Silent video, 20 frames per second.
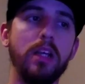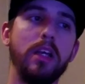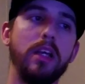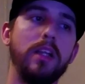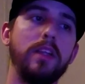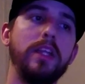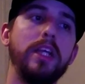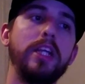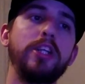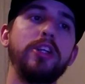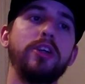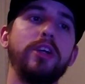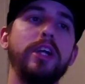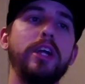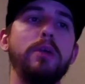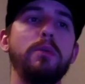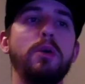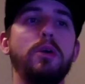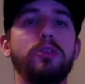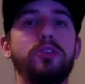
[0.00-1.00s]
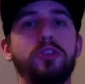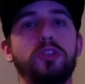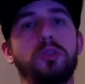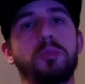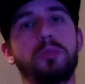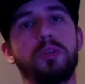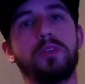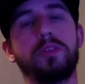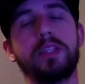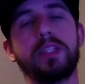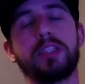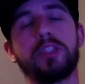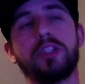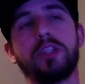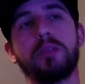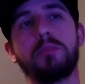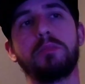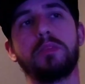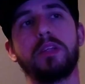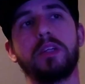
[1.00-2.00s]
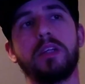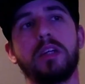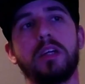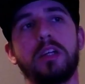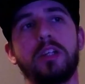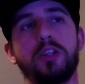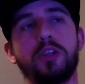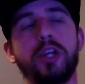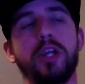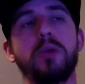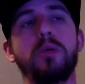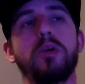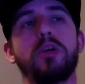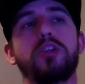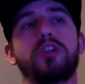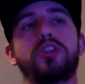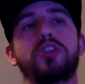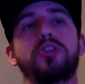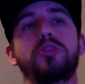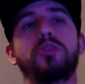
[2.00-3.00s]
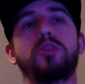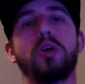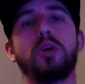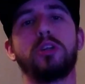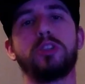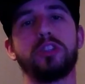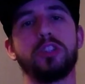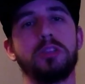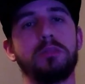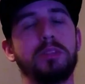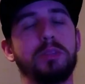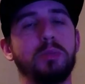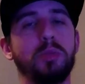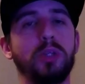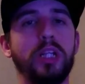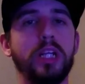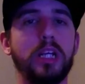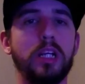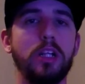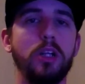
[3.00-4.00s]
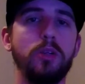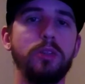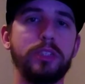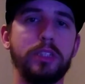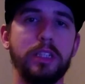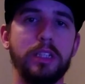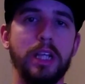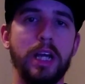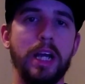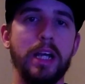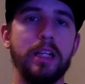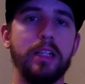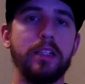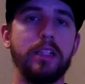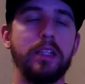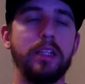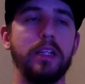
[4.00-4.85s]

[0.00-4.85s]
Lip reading: Then your Hero 2 movie is going to your Hero 2 car is going to be really close to that.